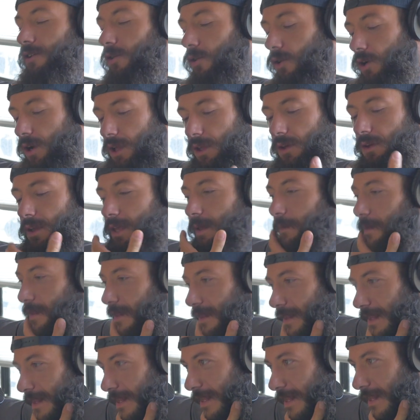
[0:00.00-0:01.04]
or you keep
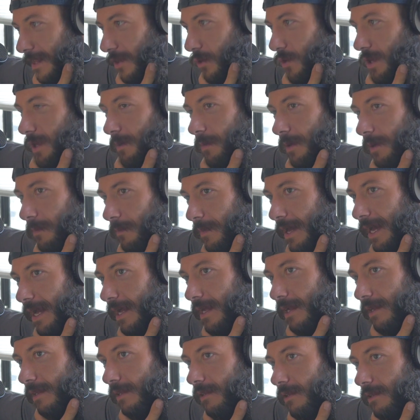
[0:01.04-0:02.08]
it
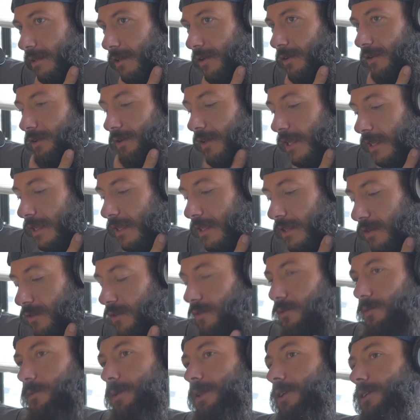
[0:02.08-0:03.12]
back. You
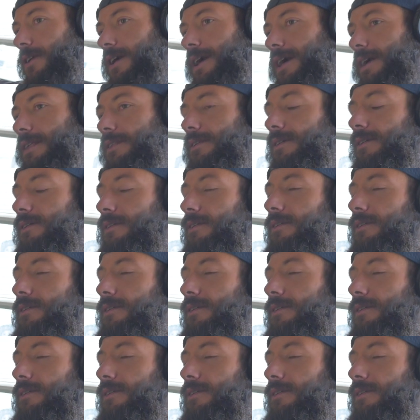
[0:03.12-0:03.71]
just with your hand.